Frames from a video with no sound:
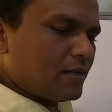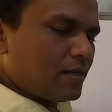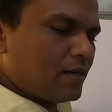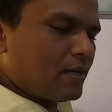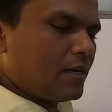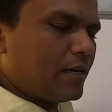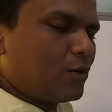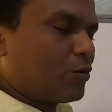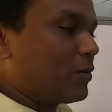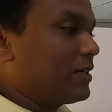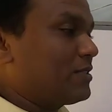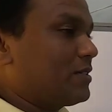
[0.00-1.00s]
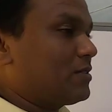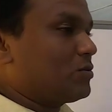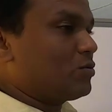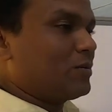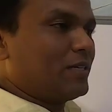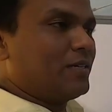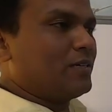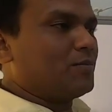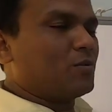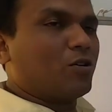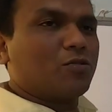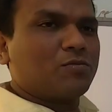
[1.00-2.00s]
I know why sir so many
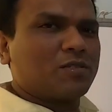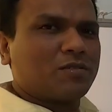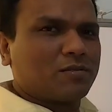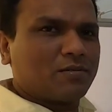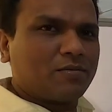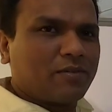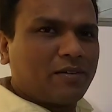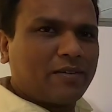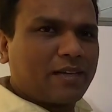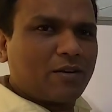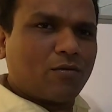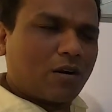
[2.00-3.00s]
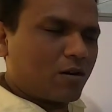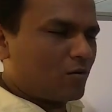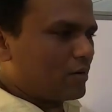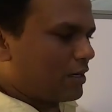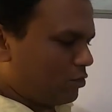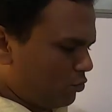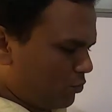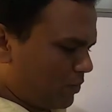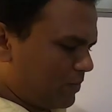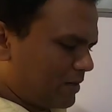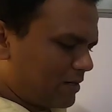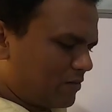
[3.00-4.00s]
problems we can work out. I know
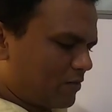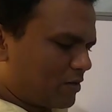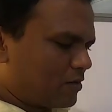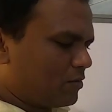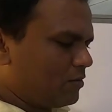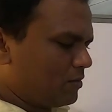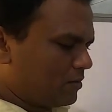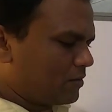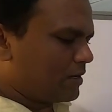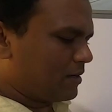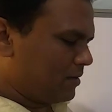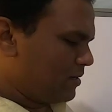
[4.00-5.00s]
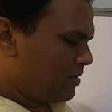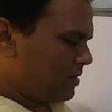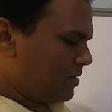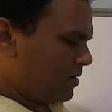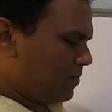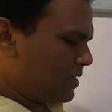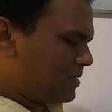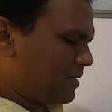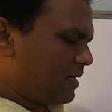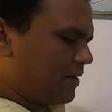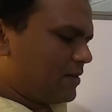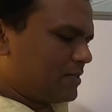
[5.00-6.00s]
people can work out. Okay, but
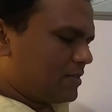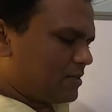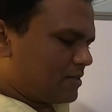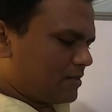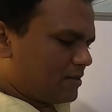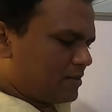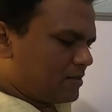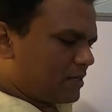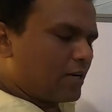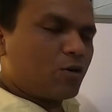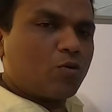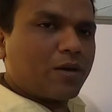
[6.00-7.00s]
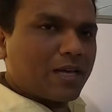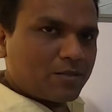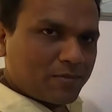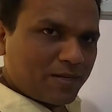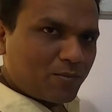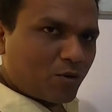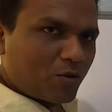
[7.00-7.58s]
still I will just try to do as many